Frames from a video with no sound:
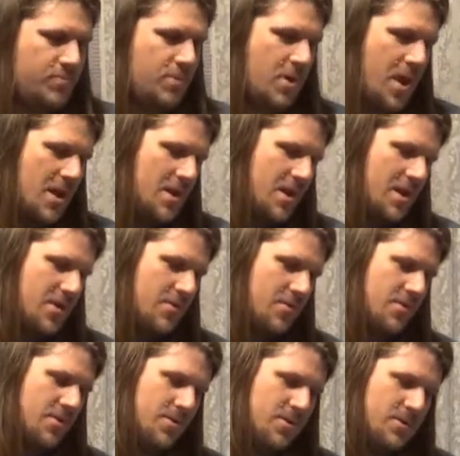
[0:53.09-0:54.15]
online
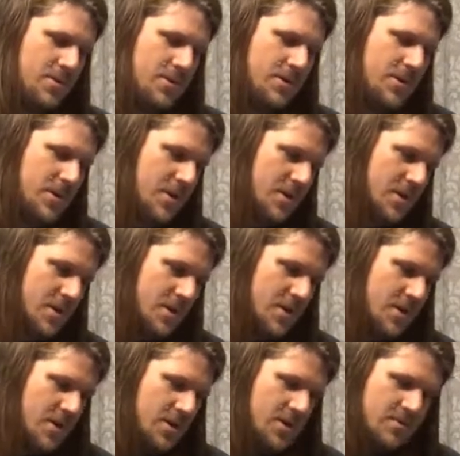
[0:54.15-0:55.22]
orders,
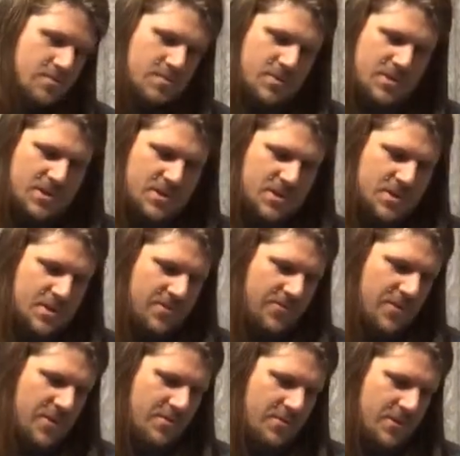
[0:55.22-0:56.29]
stuff
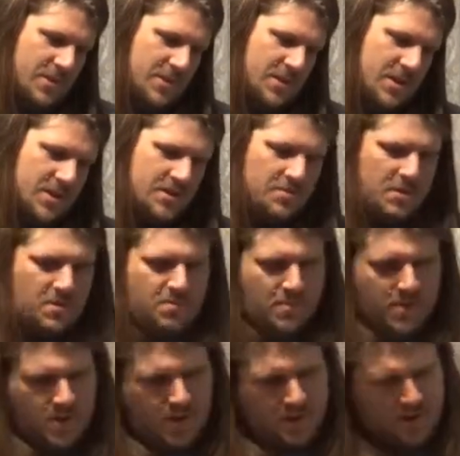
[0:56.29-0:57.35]
that was sent to me
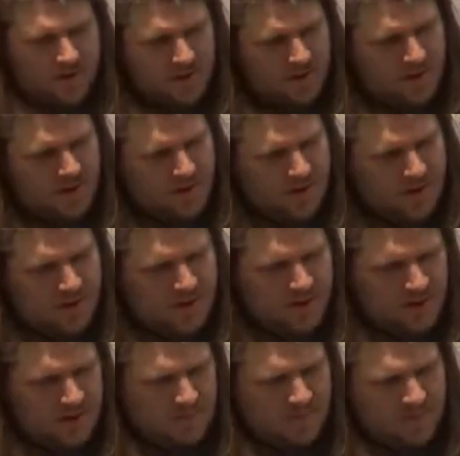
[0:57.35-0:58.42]
by
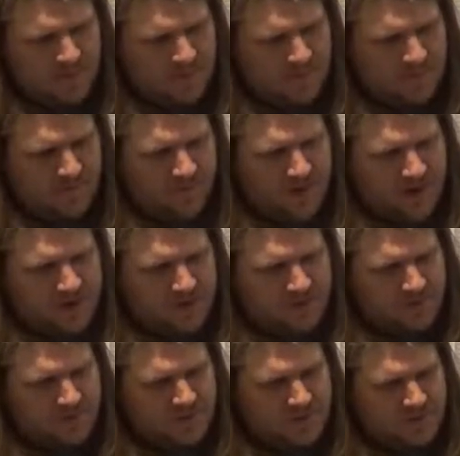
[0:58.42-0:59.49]
Department of Natural
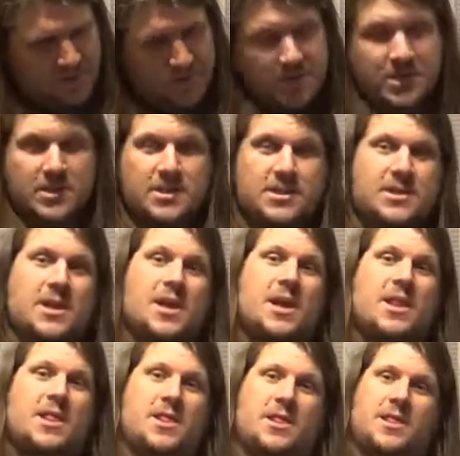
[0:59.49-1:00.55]
Resources.
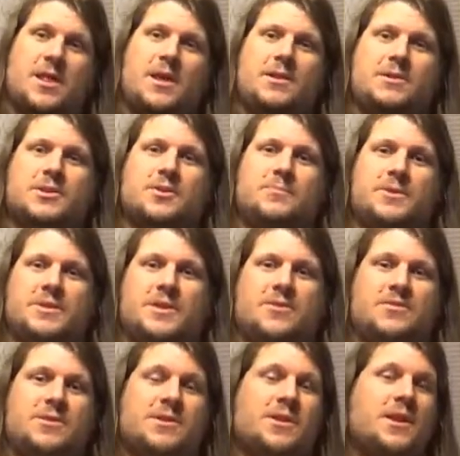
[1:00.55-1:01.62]
That's going to be saved
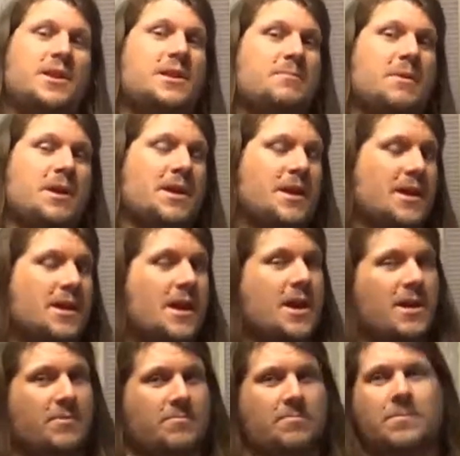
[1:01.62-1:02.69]
to the end. It might get
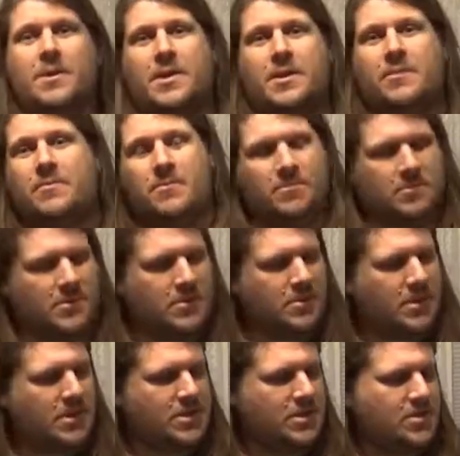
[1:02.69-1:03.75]
cut, but we'll
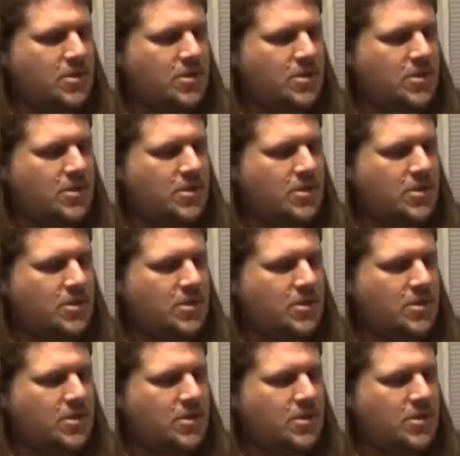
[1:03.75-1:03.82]
let you